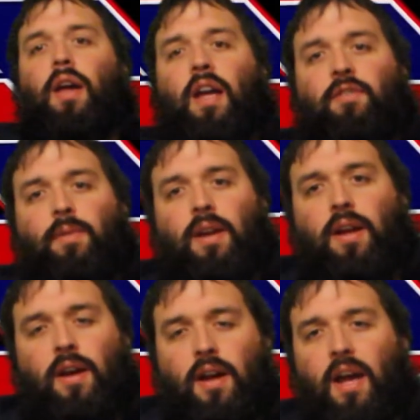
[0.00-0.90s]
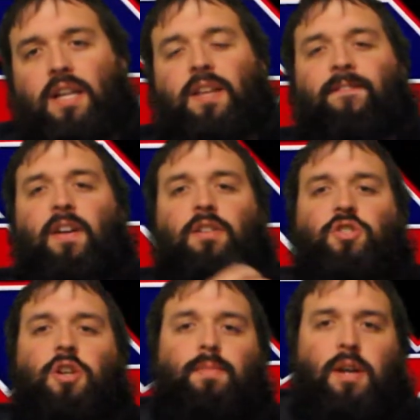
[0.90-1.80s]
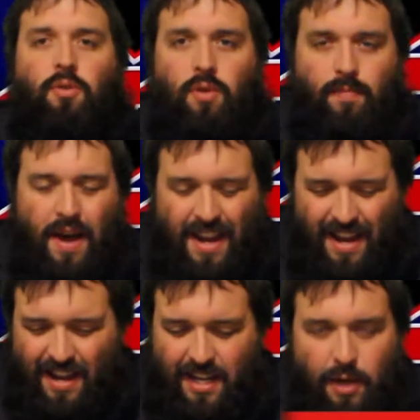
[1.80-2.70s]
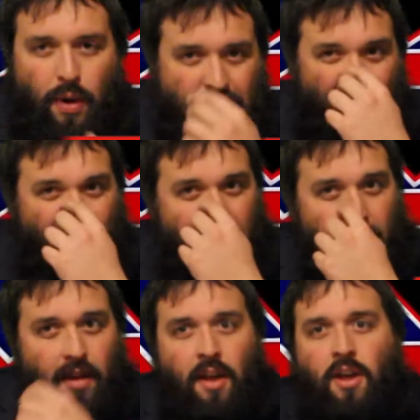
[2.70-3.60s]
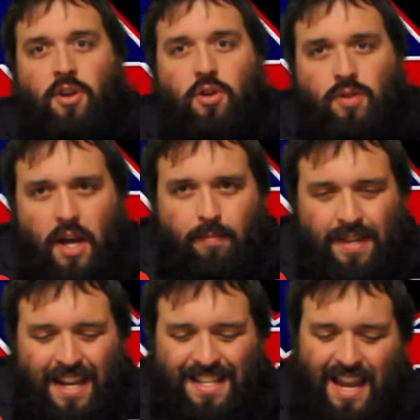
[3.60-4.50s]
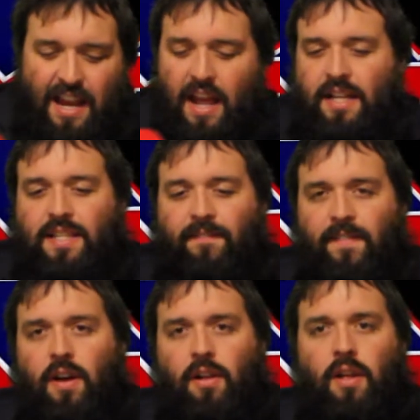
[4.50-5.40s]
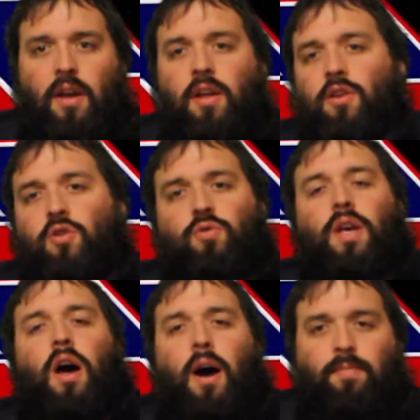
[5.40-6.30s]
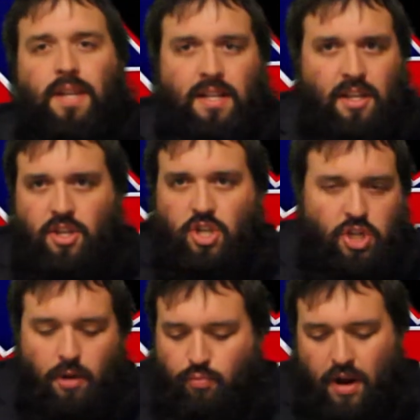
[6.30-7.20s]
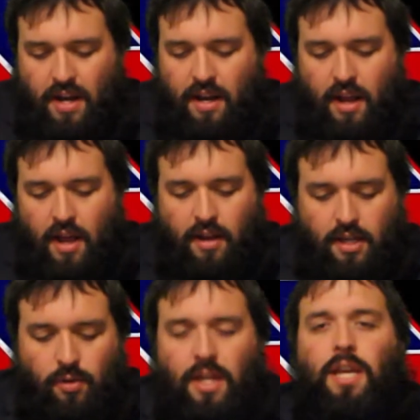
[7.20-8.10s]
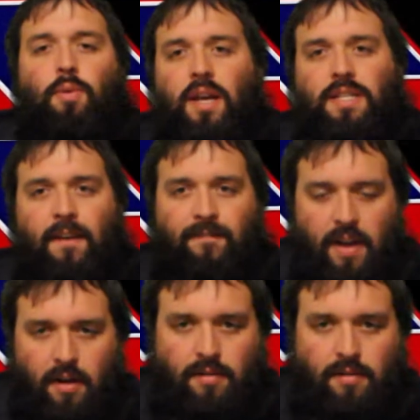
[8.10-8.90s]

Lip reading: everybody, XFL Jim here with my USFL news updates and XFL news updates. Let's just jump right in to the USFL.